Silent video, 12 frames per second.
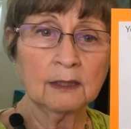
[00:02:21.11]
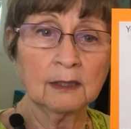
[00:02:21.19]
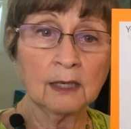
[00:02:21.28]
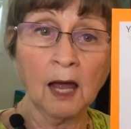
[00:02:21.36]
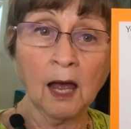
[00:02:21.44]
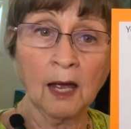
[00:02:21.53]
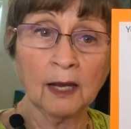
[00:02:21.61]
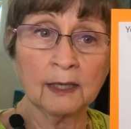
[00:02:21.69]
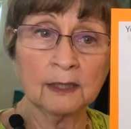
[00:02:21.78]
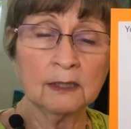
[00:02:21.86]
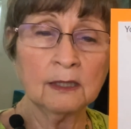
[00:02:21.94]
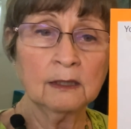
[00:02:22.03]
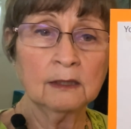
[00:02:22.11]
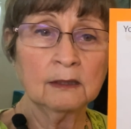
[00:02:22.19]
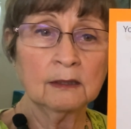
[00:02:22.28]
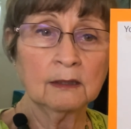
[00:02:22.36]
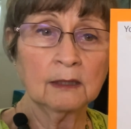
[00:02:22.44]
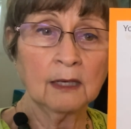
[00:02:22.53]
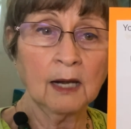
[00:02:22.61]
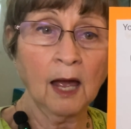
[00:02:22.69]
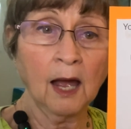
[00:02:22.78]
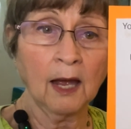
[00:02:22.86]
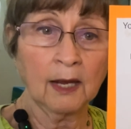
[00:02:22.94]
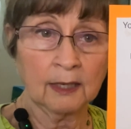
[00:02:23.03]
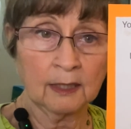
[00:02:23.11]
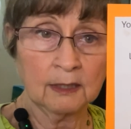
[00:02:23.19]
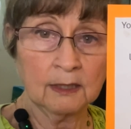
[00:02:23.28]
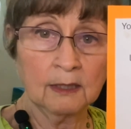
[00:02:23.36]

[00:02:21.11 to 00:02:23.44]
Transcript: lied, lied.